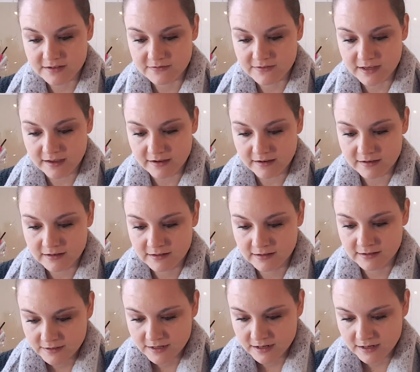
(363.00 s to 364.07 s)
feel.
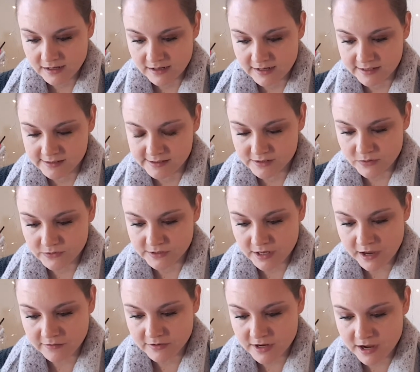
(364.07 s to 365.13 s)
Nice. So it's
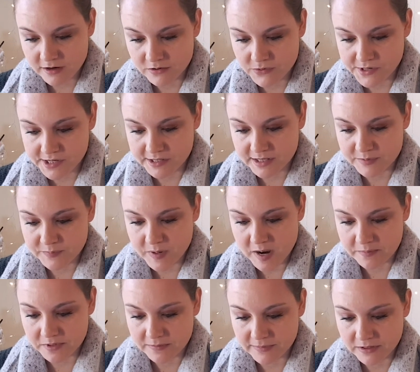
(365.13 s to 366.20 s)
avocado oil and
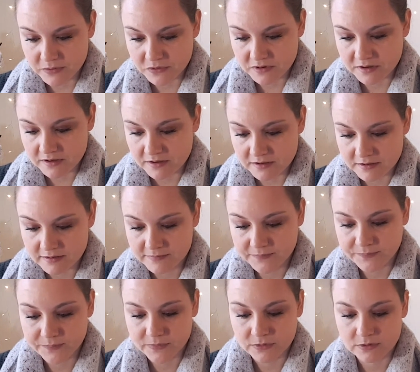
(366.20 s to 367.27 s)
peppermint oil.
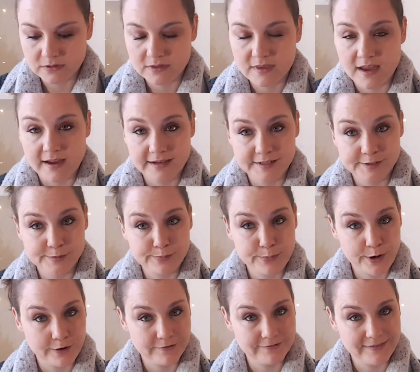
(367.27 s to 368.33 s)
That is
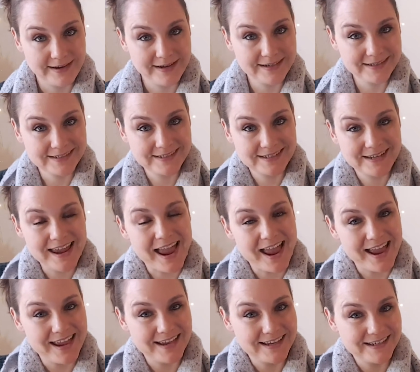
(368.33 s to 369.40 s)
perfect.
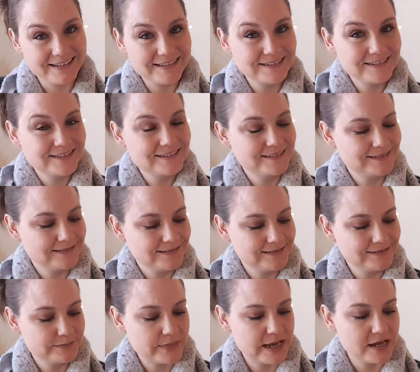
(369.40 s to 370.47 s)
My
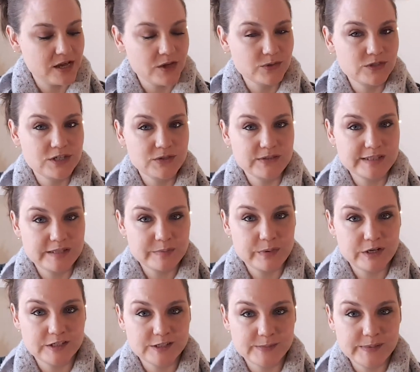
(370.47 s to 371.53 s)
go-to is the
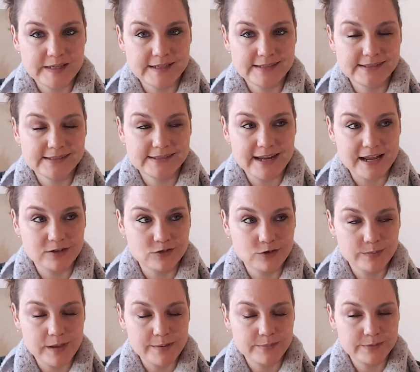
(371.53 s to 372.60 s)
Burt's Bees
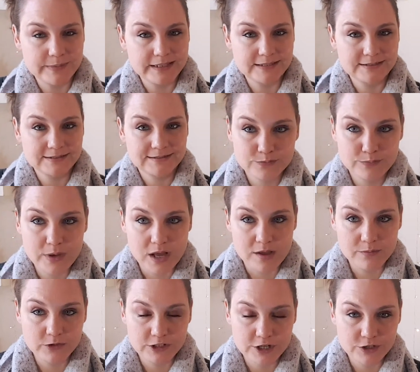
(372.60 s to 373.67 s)
Natural Peppermint
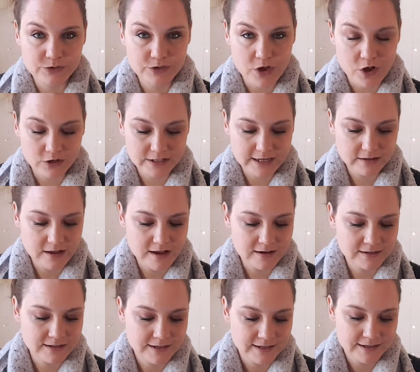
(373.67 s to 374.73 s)
Balm, which I use all day long.